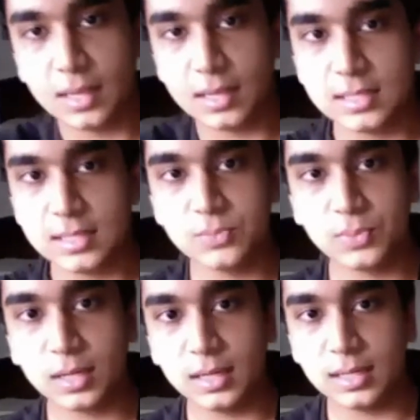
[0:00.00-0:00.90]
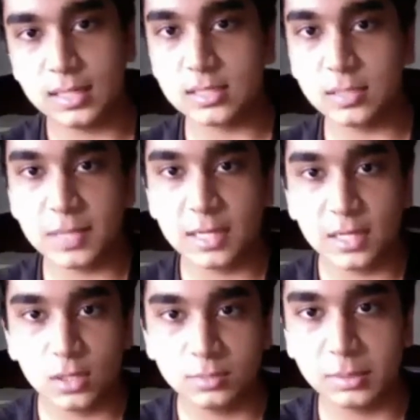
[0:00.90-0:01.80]
is this is gonna be a
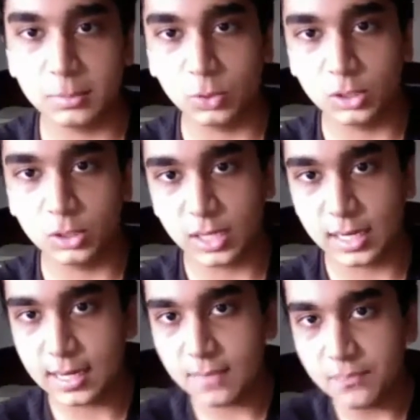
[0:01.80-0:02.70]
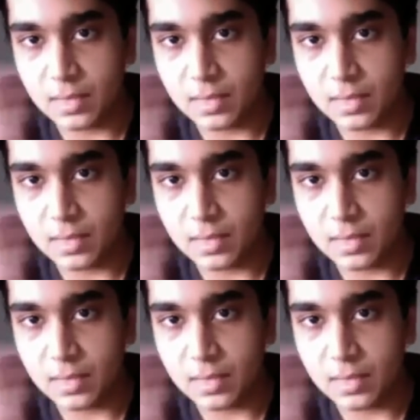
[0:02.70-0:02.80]
little bit more tricky.